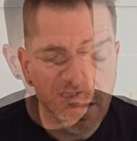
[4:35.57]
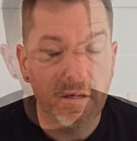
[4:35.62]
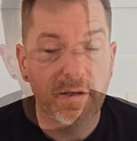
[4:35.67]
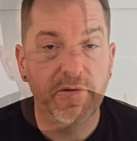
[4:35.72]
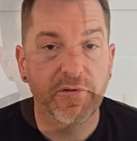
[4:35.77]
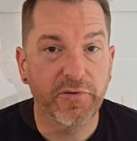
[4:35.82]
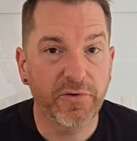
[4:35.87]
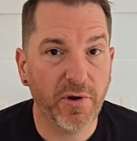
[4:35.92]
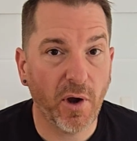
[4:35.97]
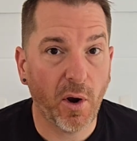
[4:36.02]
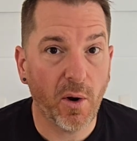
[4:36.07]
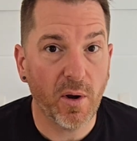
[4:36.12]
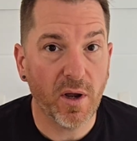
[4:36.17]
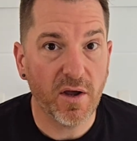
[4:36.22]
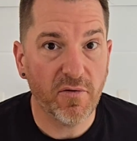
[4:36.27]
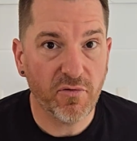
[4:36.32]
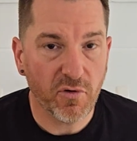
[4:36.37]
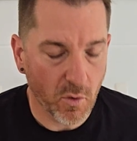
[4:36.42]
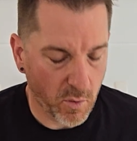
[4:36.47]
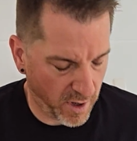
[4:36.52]
So
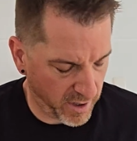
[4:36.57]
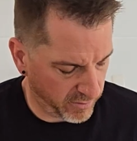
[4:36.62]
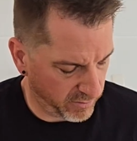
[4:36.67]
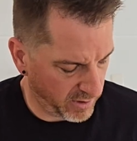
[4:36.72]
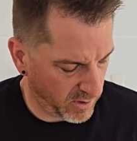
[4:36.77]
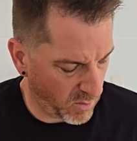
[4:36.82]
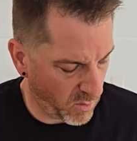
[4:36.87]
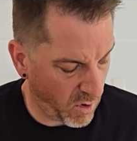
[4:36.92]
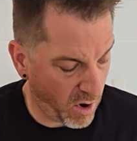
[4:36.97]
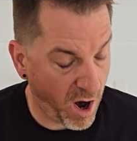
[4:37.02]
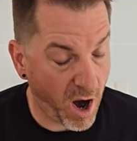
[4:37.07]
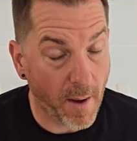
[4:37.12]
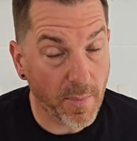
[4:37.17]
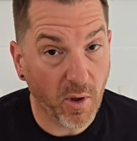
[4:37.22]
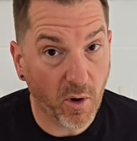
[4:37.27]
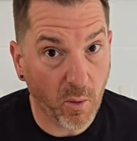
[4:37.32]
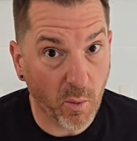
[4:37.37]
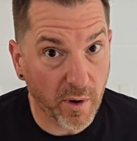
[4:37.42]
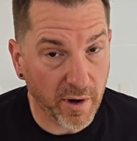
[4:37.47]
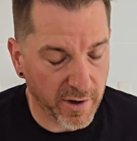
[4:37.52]
if you're wondering why I'm
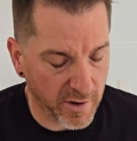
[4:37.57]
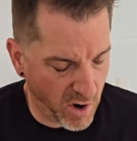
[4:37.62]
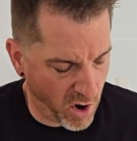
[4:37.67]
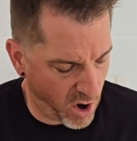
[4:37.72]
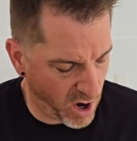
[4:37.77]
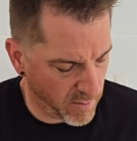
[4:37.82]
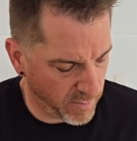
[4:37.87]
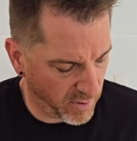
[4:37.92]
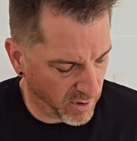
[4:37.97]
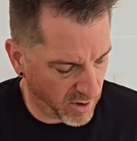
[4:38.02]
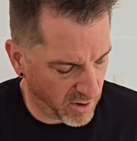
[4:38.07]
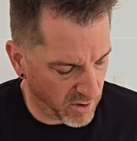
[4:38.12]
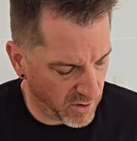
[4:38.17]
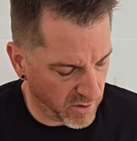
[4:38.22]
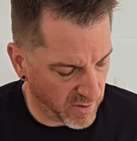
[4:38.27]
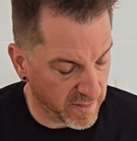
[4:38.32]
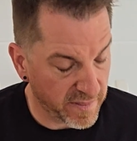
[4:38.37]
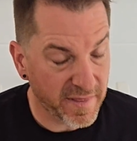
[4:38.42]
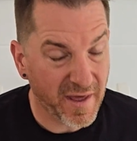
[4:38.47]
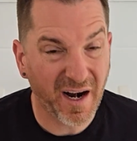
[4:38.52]
not wearing
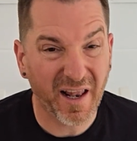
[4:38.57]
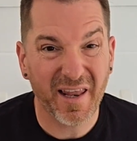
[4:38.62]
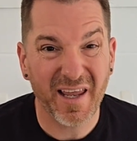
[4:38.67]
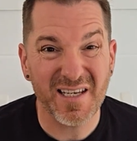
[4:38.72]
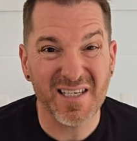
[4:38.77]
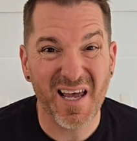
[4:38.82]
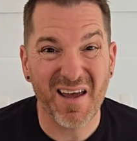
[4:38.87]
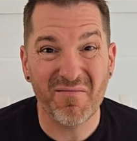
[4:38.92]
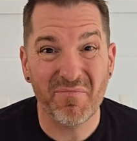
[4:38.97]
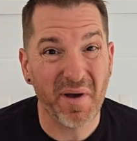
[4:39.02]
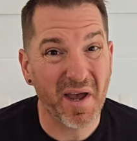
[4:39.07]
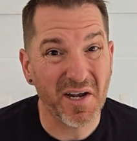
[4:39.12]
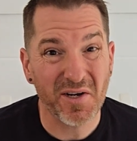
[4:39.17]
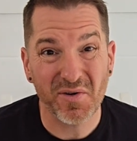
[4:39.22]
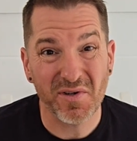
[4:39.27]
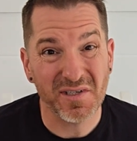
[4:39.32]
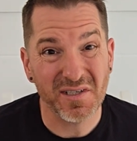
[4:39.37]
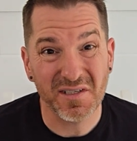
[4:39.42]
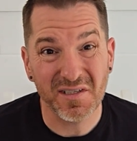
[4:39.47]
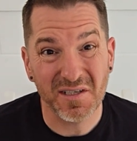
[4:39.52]
iPro, none of these have
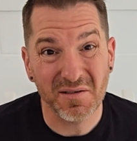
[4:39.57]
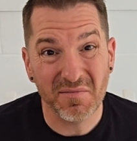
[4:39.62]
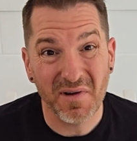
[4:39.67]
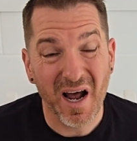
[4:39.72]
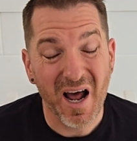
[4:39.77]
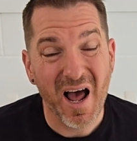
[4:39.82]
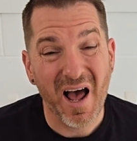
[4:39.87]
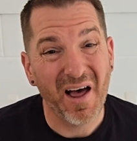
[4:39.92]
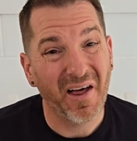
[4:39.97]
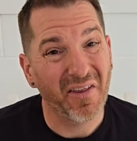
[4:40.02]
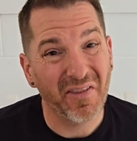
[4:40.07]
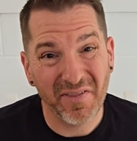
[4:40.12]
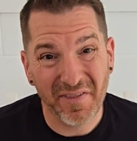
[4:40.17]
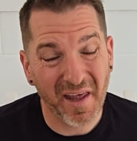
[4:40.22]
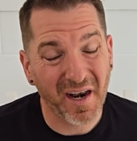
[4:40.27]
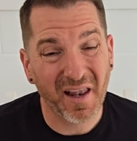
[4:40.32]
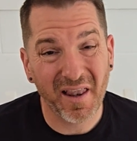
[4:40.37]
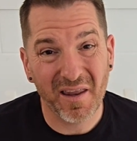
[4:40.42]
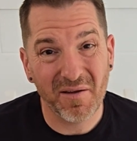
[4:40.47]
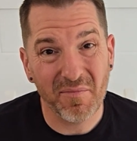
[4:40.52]
batteries in them.
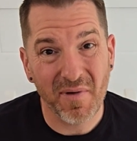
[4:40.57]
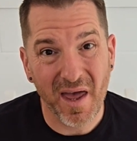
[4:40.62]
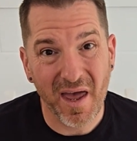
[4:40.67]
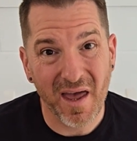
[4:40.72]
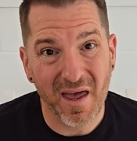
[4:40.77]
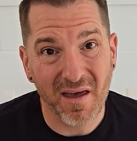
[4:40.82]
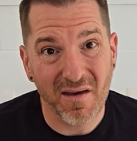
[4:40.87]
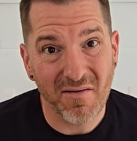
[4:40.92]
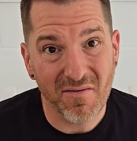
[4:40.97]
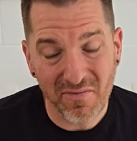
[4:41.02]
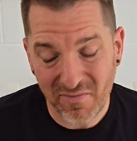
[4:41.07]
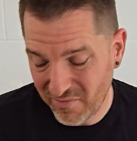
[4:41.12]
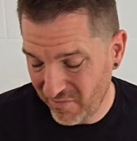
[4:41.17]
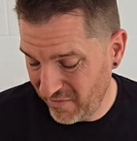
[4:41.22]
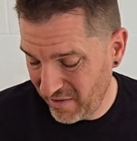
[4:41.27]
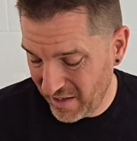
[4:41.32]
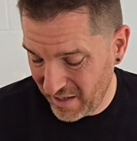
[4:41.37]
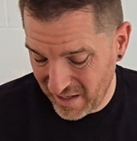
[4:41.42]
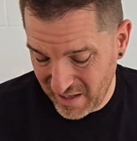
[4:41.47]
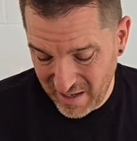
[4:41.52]
None of them have
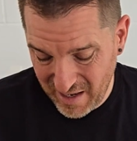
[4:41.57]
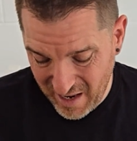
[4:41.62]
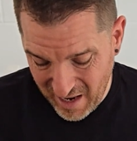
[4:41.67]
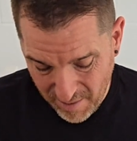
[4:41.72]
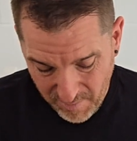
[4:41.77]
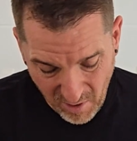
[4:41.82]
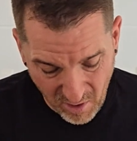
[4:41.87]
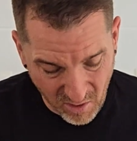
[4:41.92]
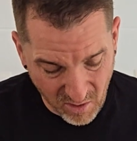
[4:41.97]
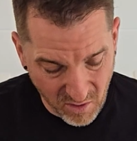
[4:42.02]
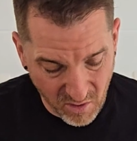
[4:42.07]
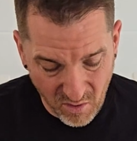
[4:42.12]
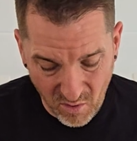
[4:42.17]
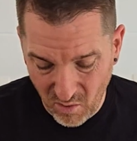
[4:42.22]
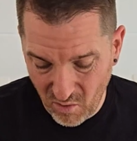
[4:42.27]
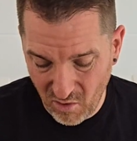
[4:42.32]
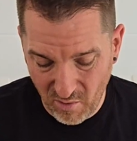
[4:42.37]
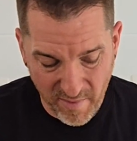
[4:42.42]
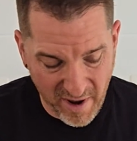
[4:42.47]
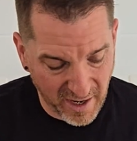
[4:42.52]
any ammo
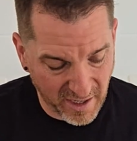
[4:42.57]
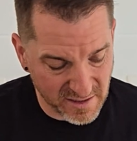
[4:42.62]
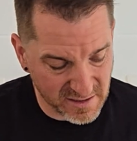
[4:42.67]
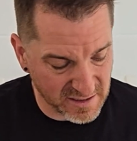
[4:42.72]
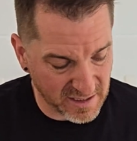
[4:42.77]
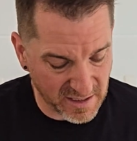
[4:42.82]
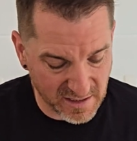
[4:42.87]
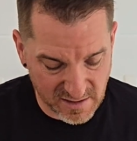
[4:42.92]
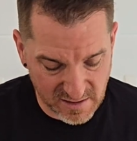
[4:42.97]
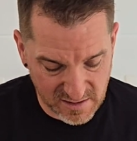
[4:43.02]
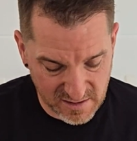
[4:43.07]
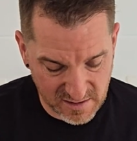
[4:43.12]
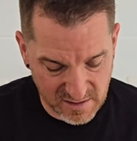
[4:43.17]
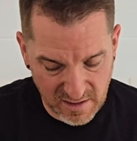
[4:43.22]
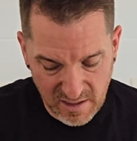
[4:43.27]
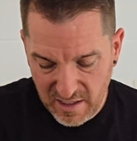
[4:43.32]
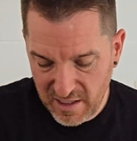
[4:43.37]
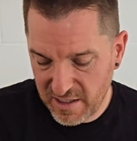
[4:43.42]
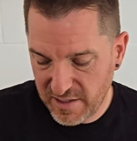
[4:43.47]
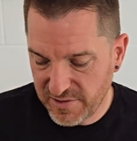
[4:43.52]
or magazines,
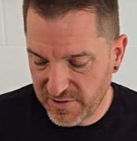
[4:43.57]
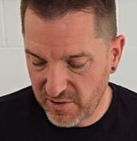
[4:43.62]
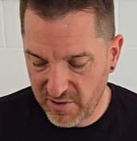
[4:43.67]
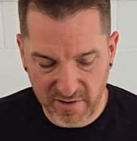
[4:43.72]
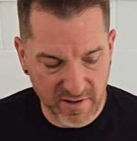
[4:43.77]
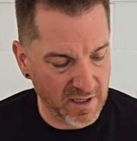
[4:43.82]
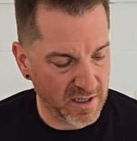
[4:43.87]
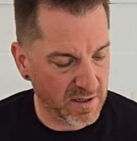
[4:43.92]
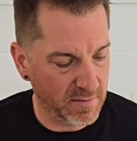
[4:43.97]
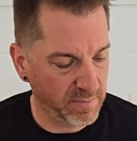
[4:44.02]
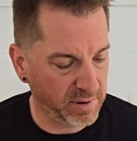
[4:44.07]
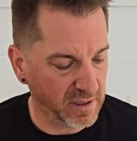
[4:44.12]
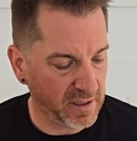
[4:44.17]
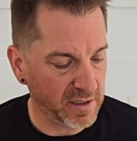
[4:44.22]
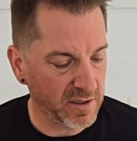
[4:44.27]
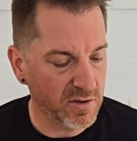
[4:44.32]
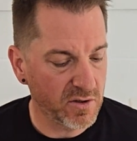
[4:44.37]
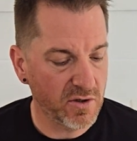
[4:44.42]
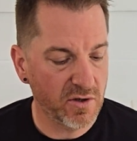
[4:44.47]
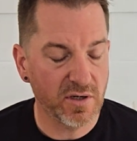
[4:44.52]
so they're
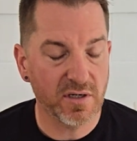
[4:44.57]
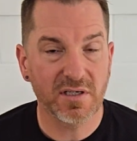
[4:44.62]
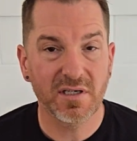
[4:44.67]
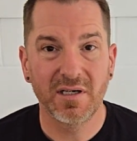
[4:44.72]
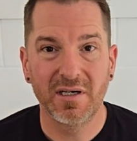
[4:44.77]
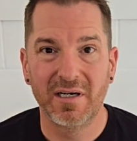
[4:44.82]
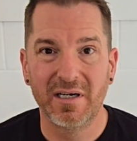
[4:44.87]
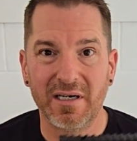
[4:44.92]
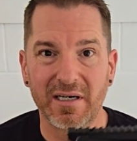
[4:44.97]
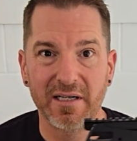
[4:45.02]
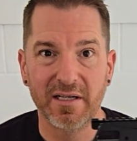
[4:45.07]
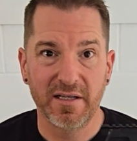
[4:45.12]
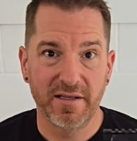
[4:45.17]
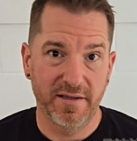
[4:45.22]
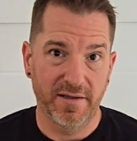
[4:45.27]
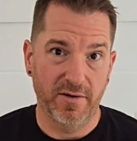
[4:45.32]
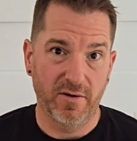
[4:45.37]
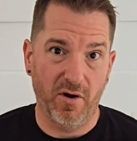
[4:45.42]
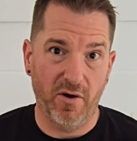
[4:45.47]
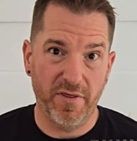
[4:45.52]
completely inert.
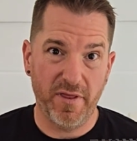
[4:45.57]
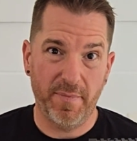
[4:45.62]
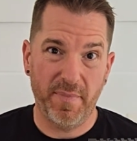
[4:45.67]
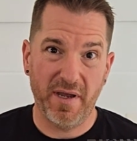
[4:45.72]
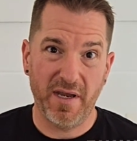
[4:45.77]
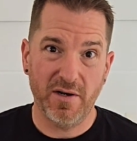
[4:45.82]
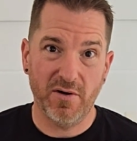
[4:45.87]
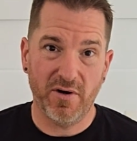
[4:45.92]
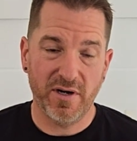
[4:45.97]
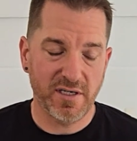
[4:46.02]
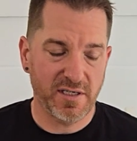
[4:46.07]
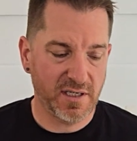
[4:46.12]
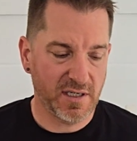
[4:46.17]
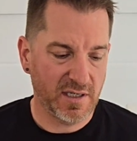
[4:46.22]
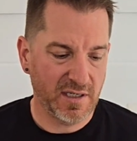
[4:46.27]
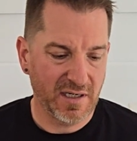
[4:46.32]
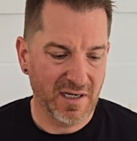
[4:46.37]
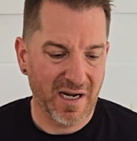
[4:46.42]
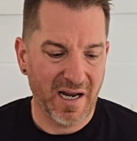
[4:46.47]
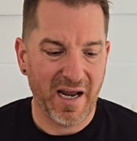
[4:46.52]
On the P90,
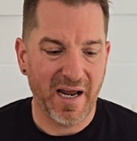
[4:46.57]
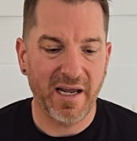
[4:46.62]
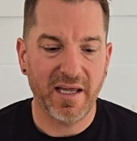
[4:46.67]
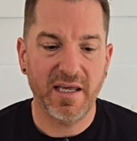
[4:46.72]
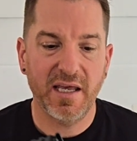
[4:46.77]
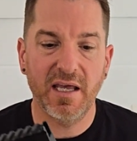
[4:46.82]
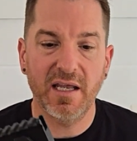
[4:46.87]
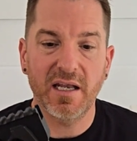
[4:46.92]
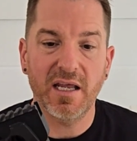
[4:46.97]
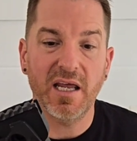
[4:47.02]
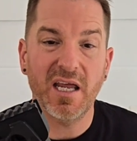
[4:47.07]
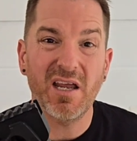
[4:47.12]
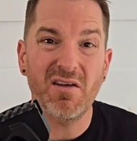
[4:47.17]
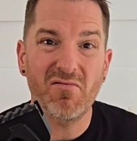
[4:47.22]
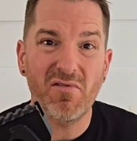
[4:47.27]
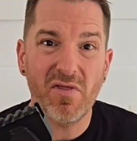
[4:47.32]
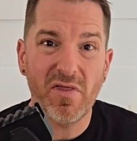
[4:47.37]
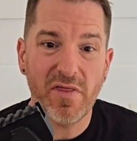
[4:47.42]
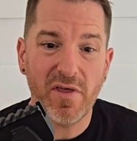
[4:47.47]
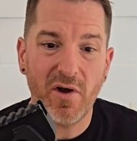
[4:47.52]
again,
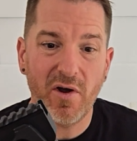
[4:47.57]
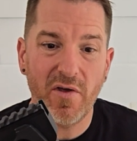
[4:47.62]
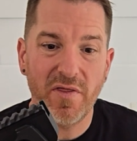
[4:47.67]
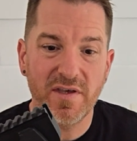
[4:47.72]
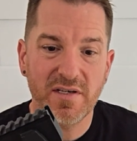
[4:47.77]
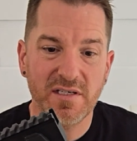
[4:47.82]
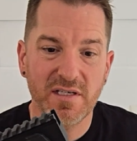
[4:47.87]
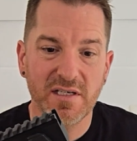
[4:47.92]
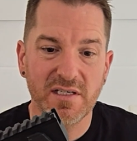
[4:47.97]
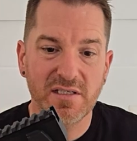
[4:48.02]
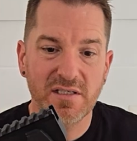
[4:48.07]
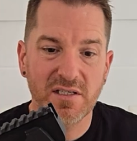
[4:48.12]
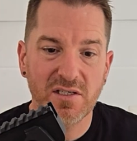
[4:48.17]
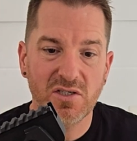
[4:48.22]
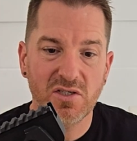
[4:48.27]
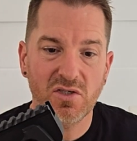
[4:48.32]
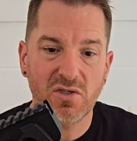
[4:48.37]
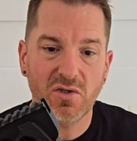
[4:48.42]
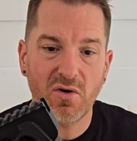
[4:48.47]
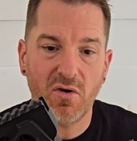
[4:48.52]
even though this is the
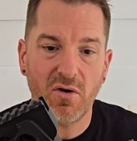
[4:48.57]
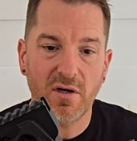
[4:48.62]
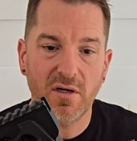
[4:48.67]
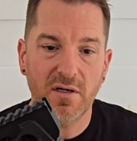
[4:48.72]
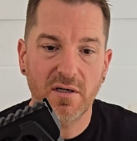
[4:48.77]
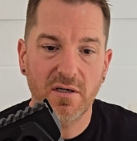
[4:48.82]
stock